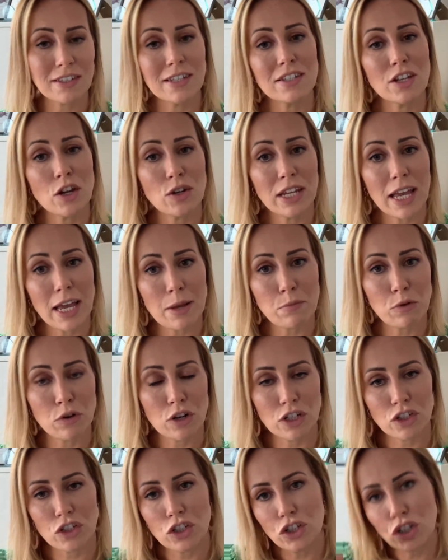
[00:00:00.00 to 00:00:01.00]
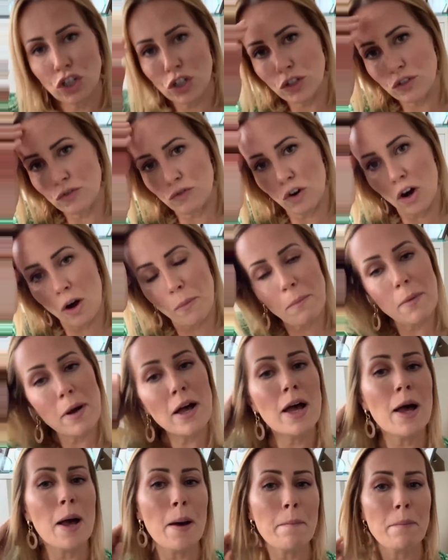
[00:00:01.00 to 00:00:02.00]
There's only 8 products to choose from,
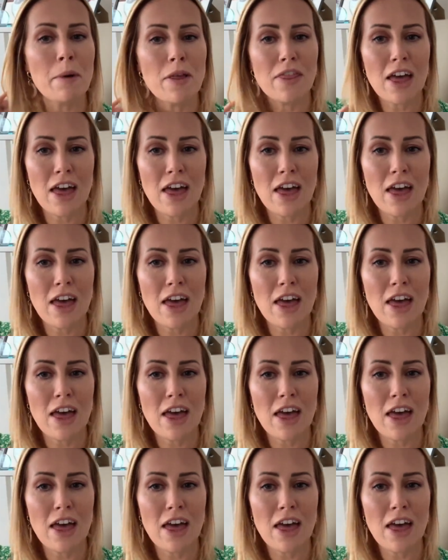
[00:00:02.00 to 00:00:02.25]
but